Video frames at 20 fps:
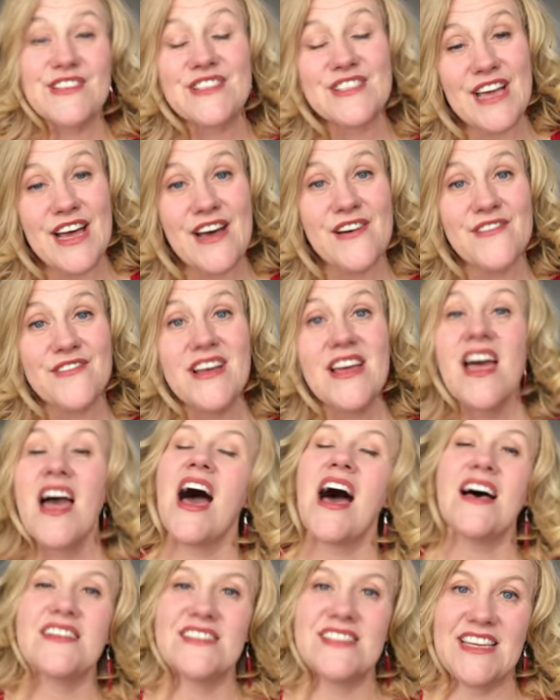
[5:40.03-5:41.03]
So
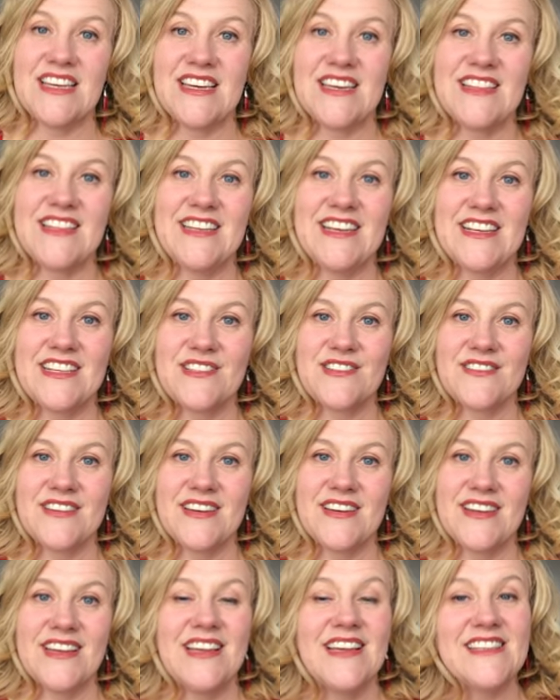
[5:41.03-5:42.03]
I'll see you in the next one.
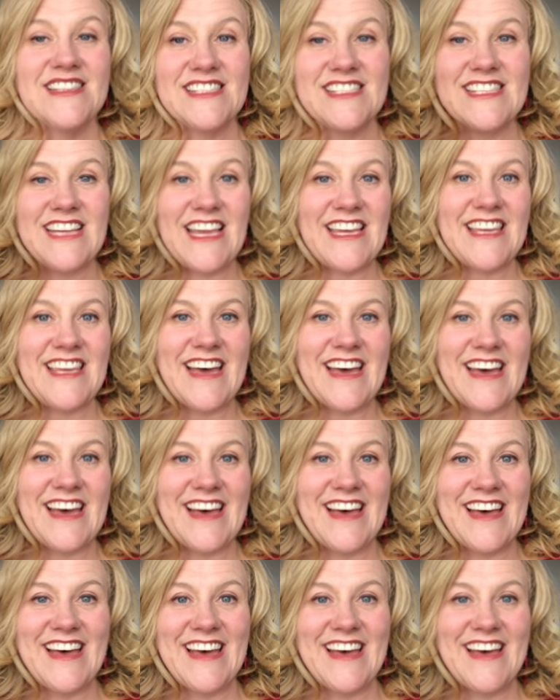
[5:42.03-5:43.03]
See
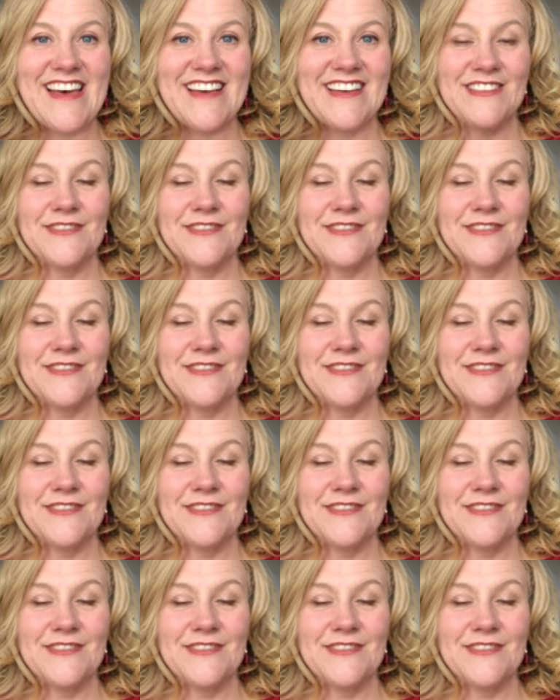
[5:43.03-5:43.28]
ya!